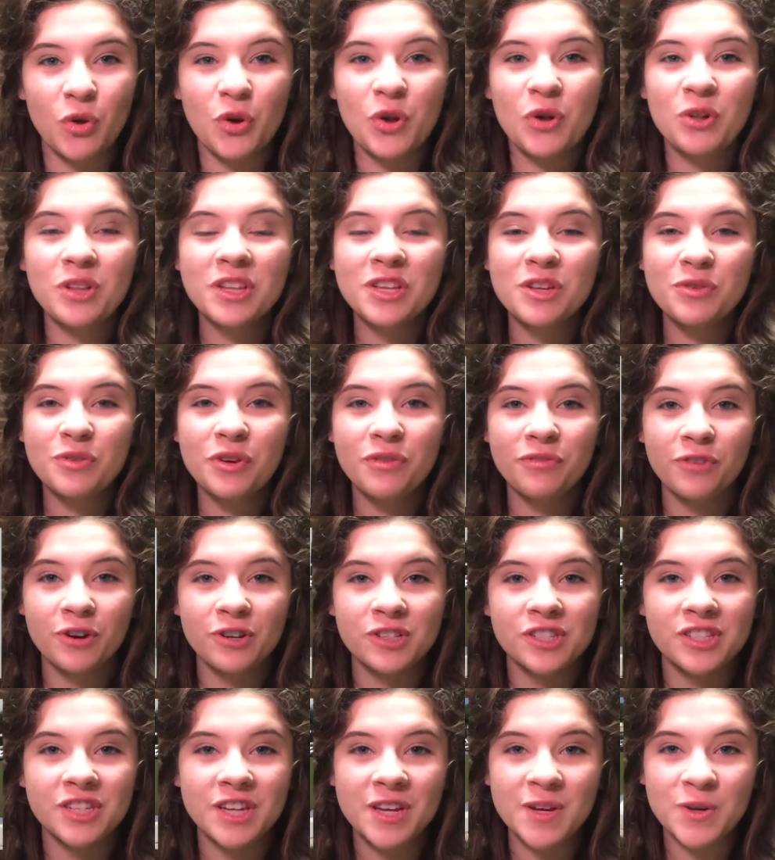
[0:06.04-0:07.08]
Loyola
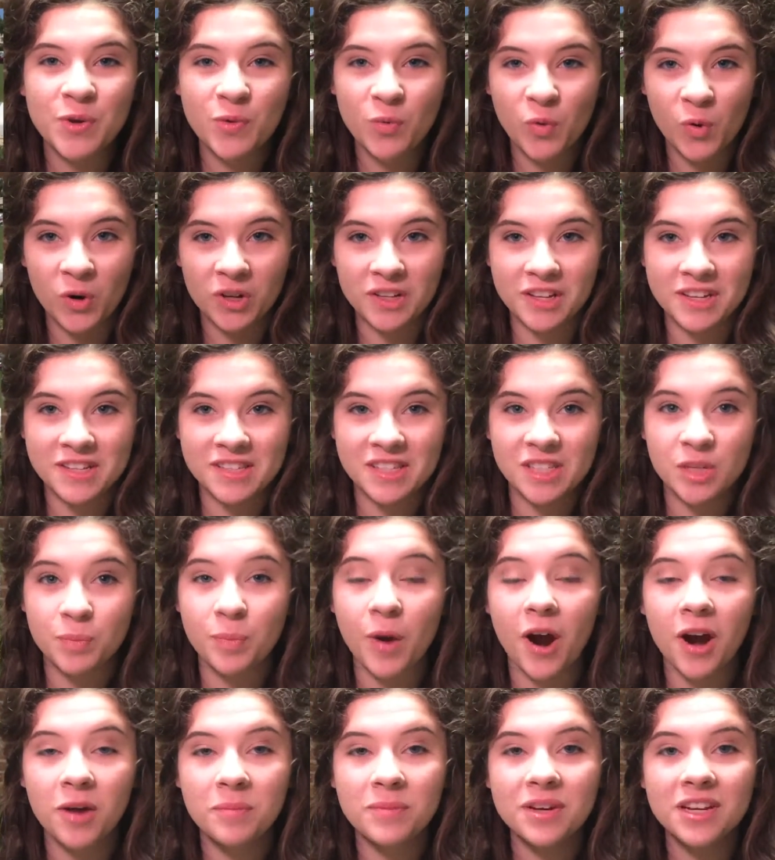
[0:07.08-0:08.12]
University New Orleans
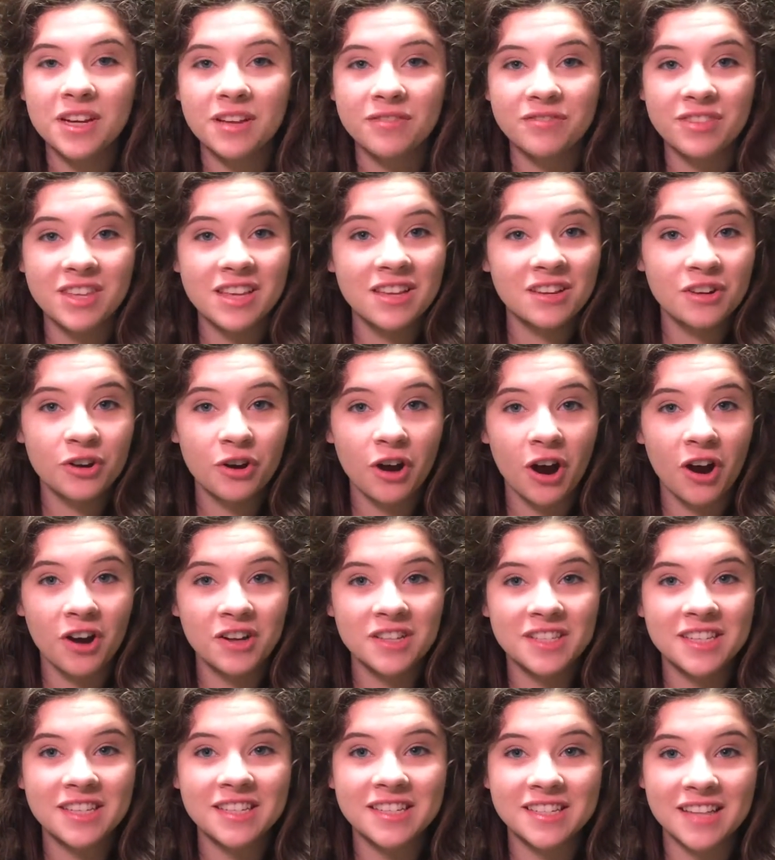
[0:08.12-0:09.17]
Department of Theater,
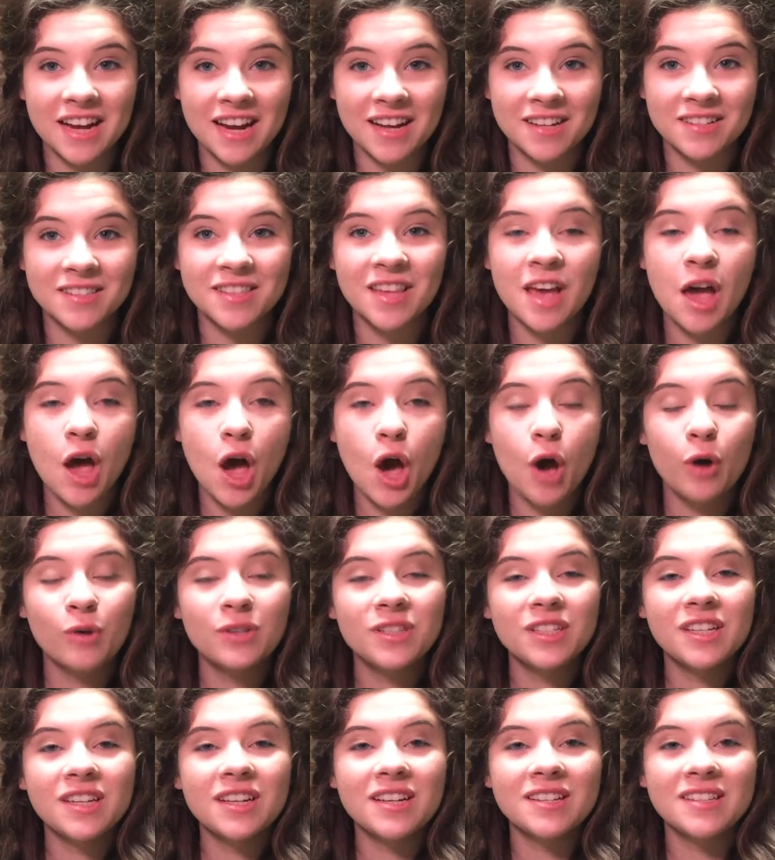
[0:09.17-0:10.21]
Arts, and Dance
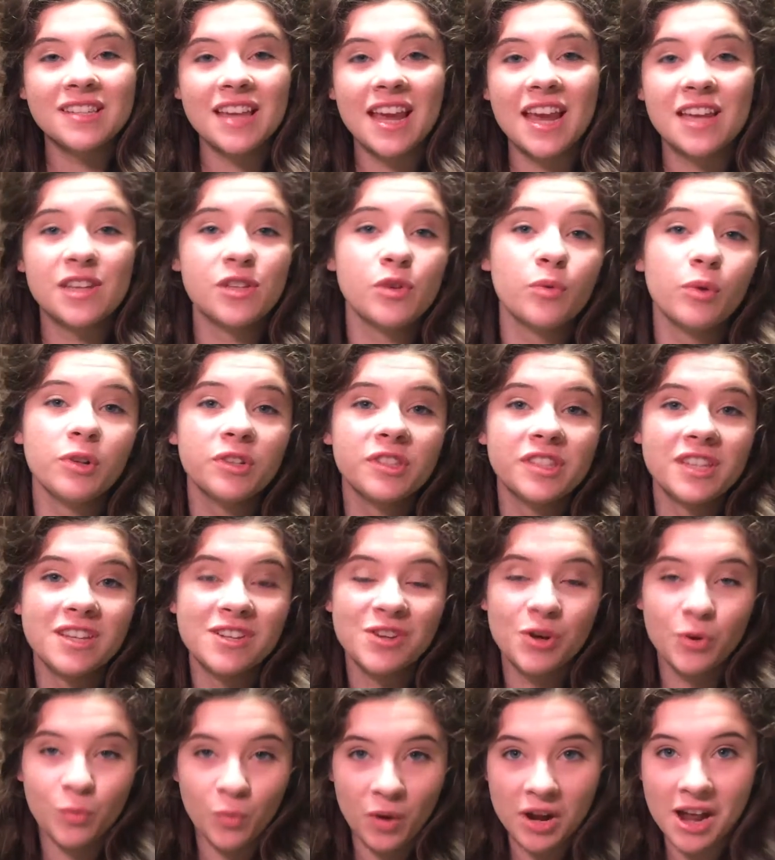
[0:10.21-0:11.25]
hosted its annual
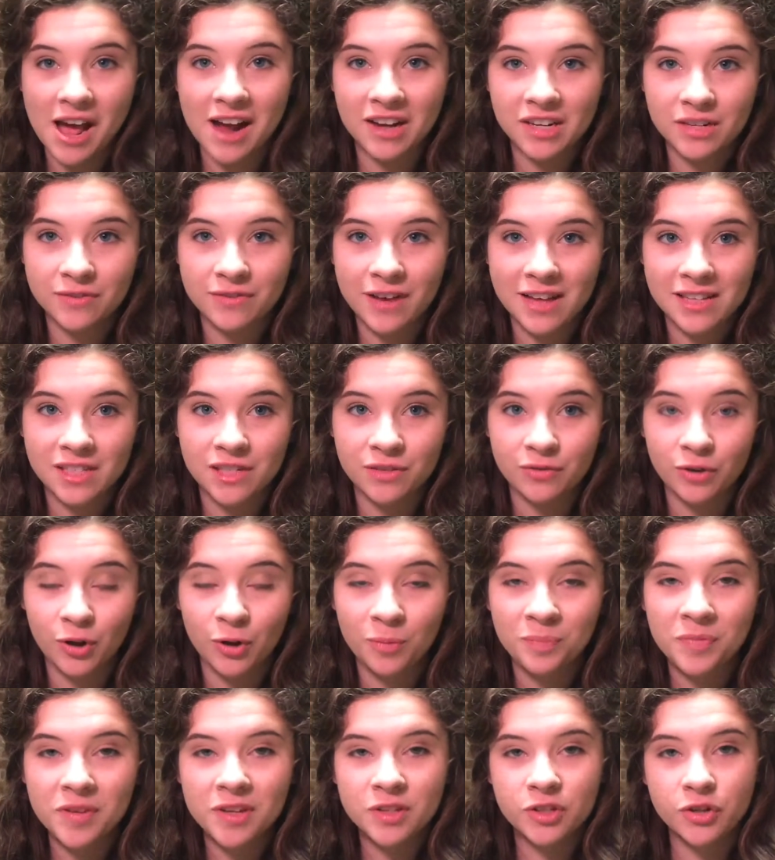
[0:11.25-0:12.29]
Senior One-Act Festival.